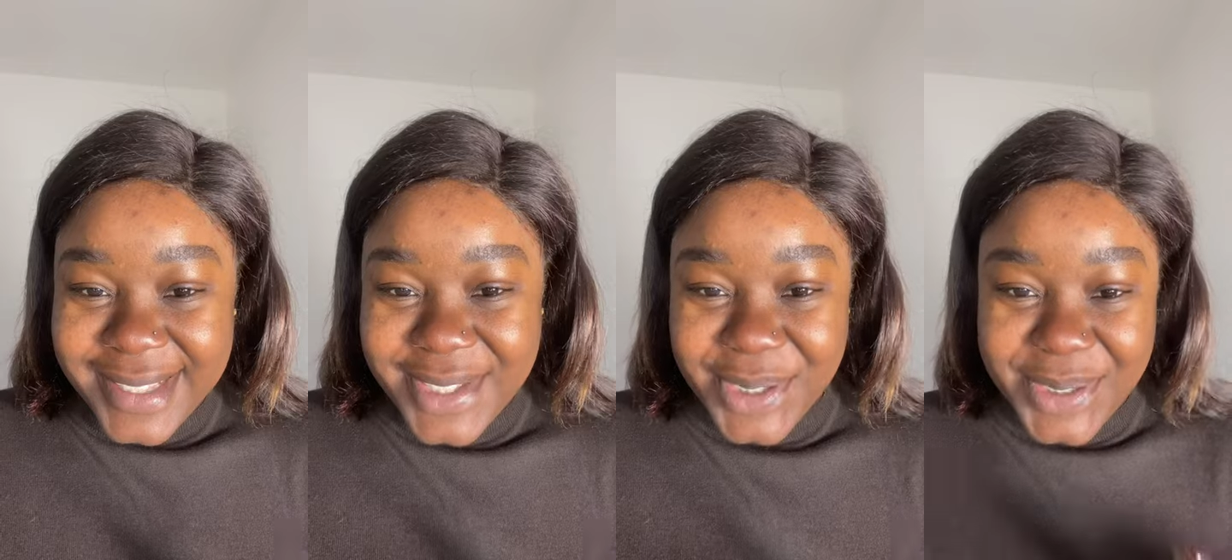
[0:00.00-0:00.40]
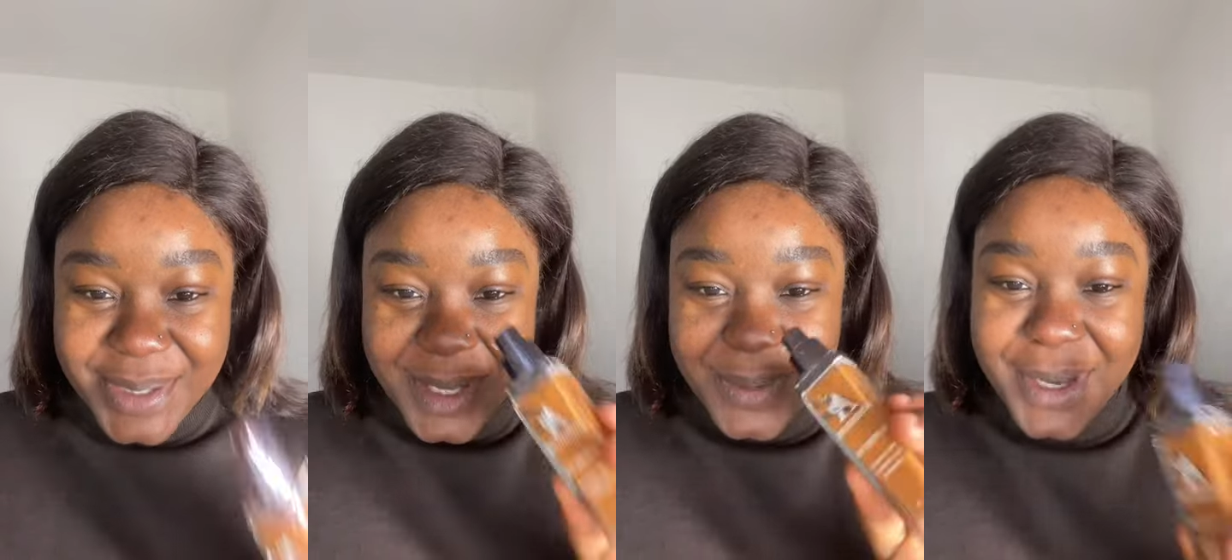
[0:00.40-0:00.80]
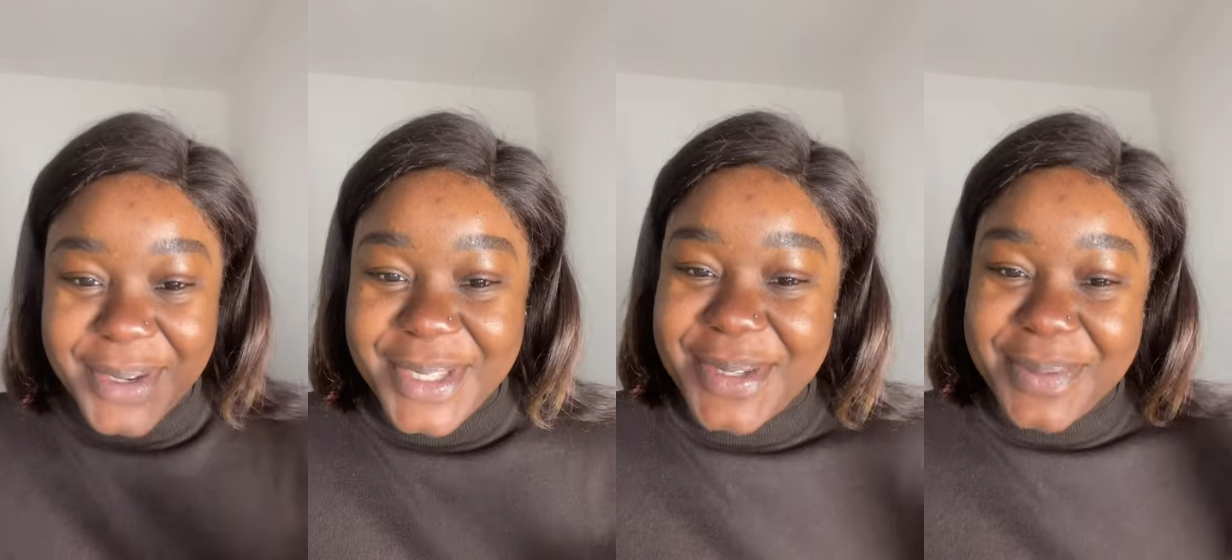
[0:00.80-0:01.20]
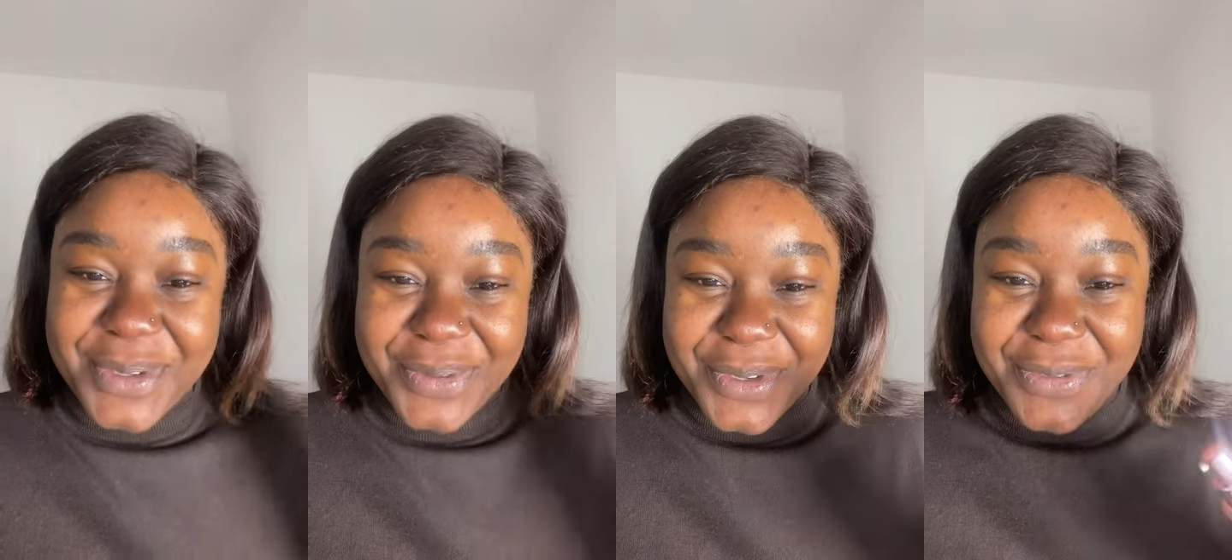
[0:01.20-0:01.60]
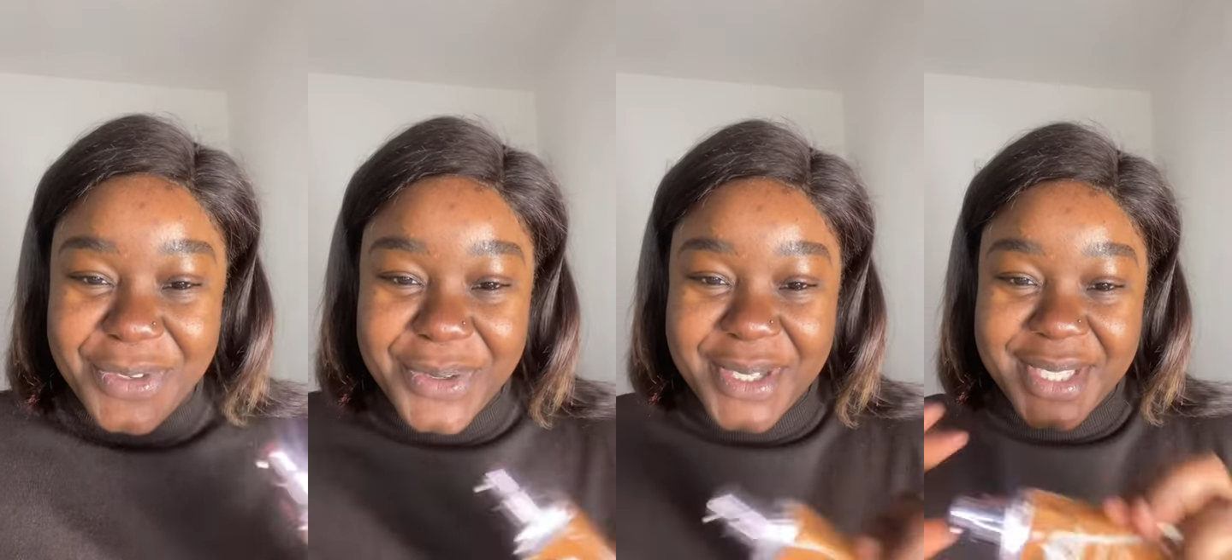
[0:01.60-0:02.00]
So today we are going to be
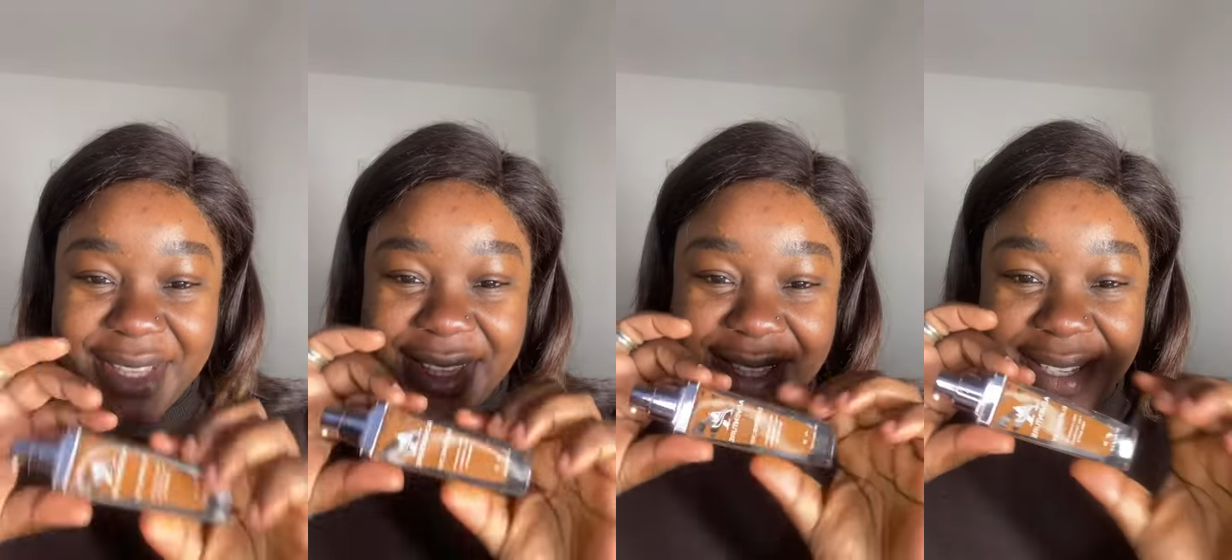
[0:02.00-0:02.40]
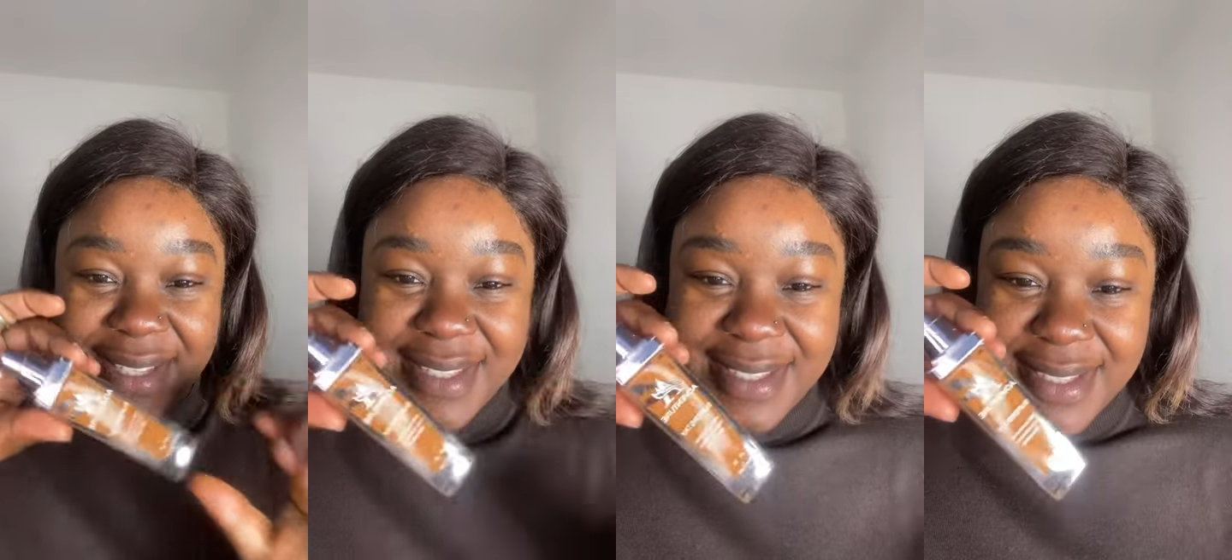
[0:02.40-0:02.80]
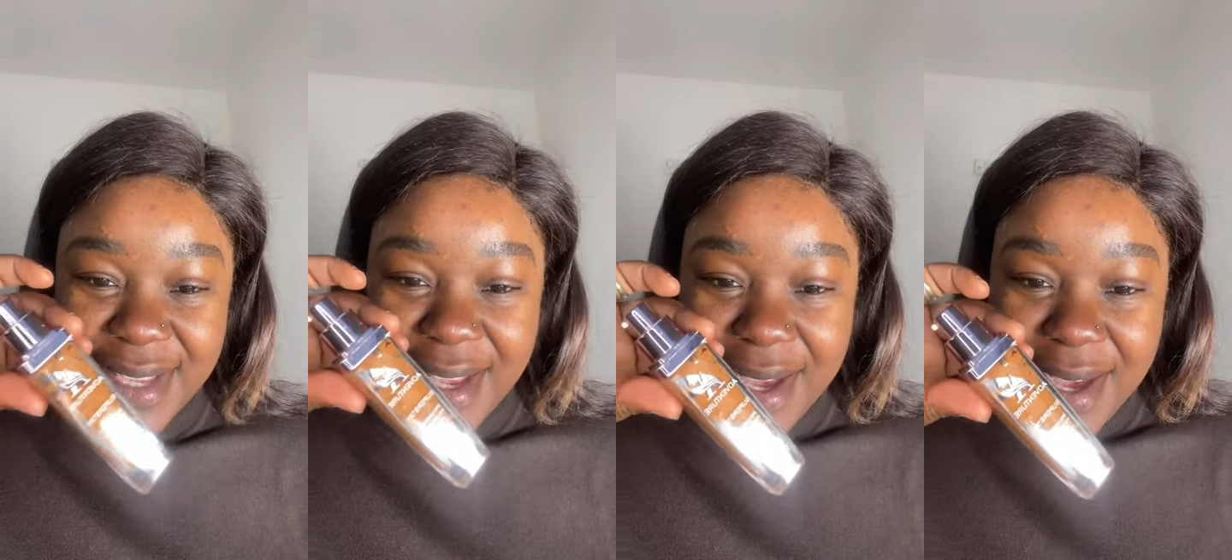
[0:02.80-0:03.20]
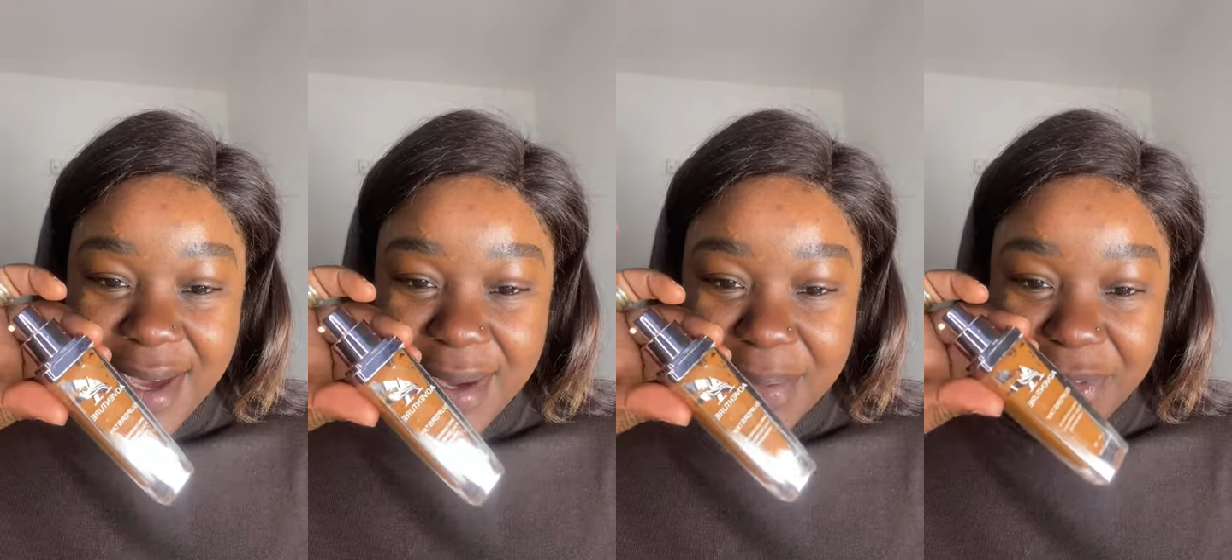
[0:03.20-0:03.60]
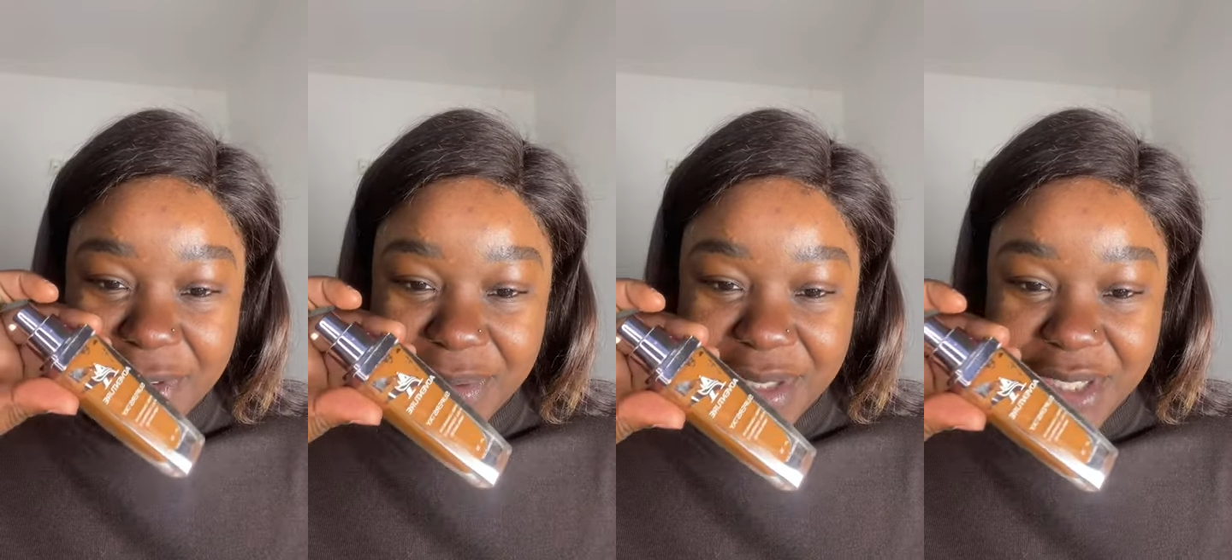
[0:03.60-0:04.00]
reviewing this
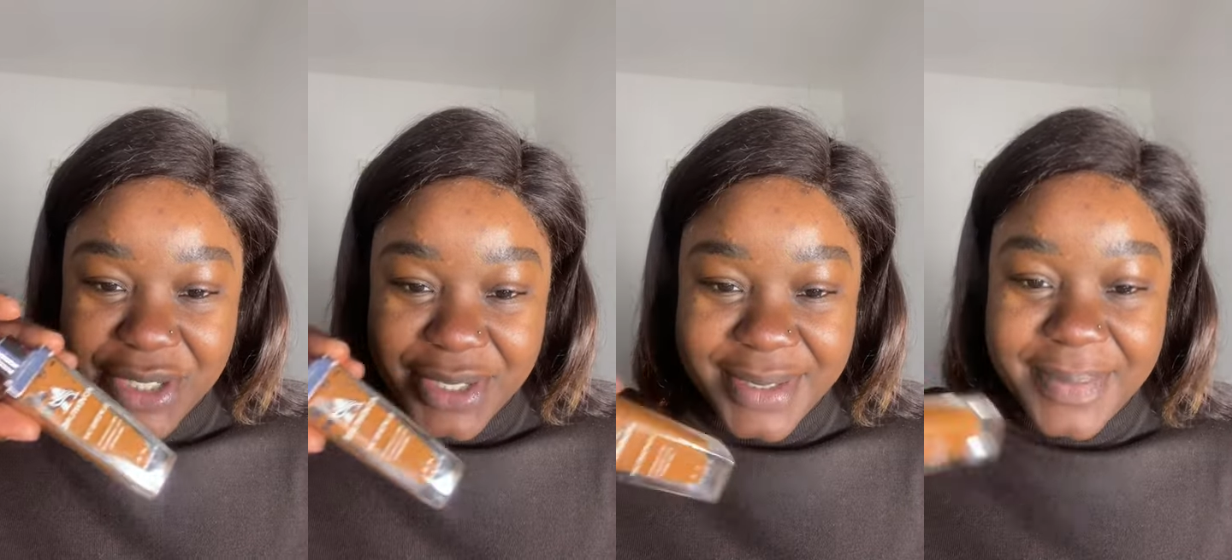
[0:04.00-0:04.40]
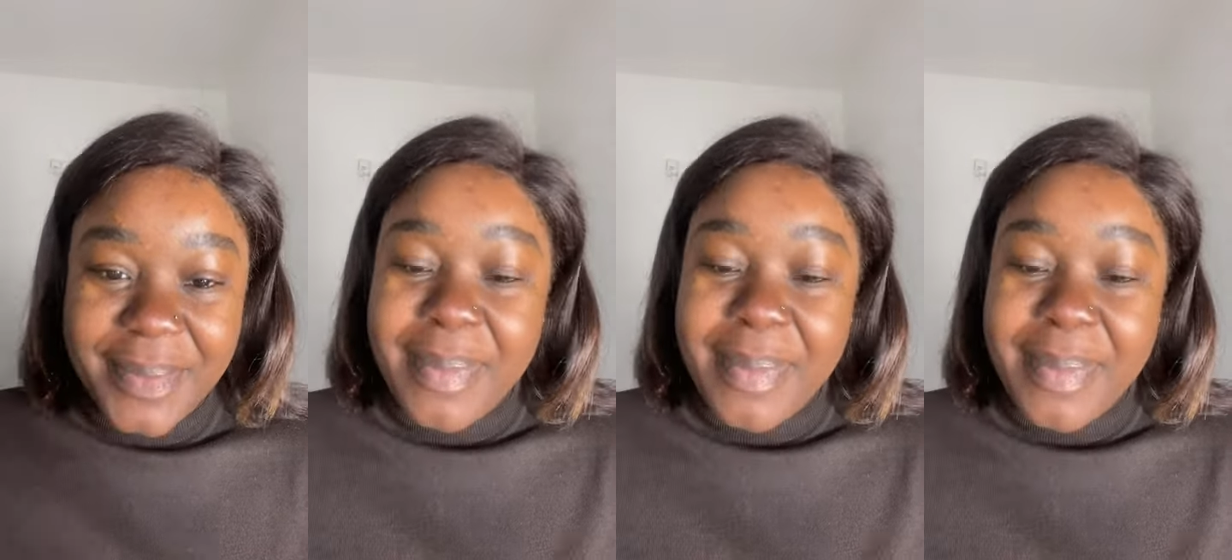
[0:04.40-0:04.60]
foundation.